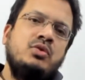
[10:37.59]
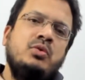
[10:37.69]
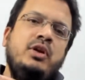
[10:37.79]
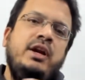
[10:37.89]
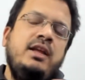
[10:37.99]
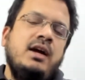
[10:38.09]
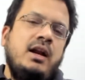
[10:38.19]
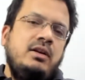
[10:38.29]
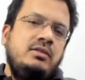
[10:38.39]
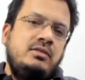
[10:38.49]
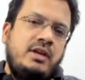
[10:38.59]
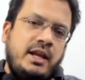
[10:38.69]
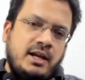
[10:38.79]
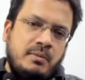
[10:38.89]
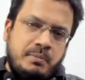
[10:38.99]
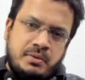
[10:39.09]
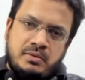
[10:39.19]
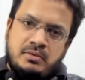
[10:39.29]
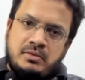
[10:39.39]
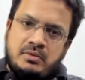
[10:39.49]
Should India take up,
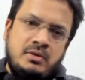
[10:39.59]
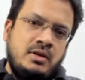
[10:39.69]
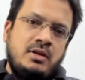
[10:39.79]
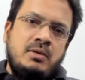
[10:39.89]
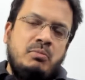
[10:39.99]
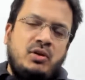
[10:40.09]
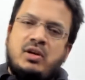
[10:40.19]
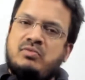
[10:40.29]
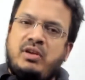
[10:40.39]
because